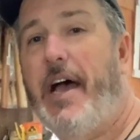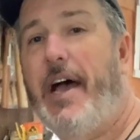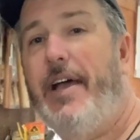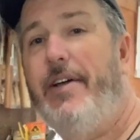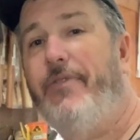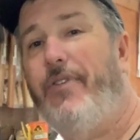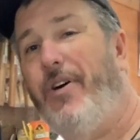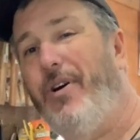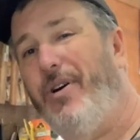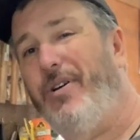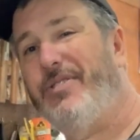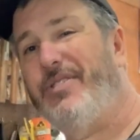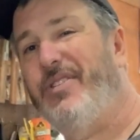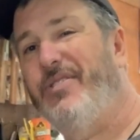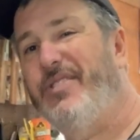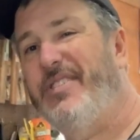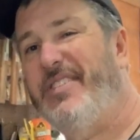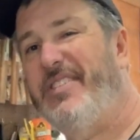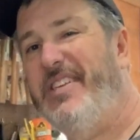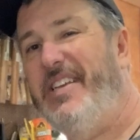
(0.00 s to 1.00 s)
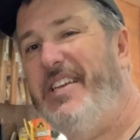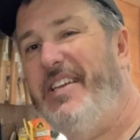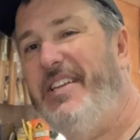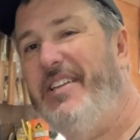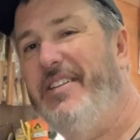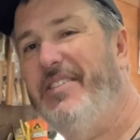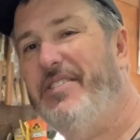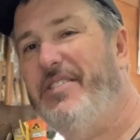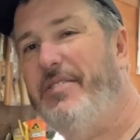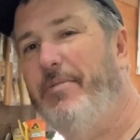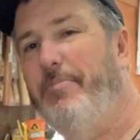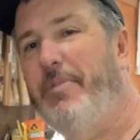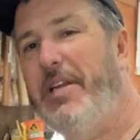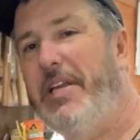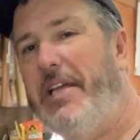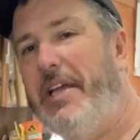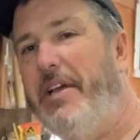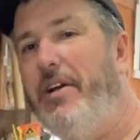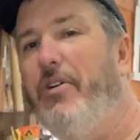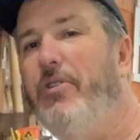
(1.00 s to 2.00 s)
I've also seen
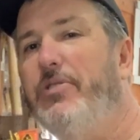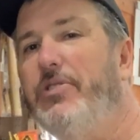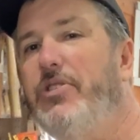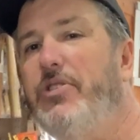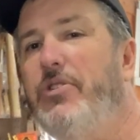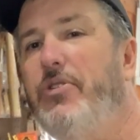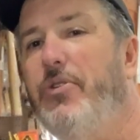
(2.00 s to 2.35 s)
somebody else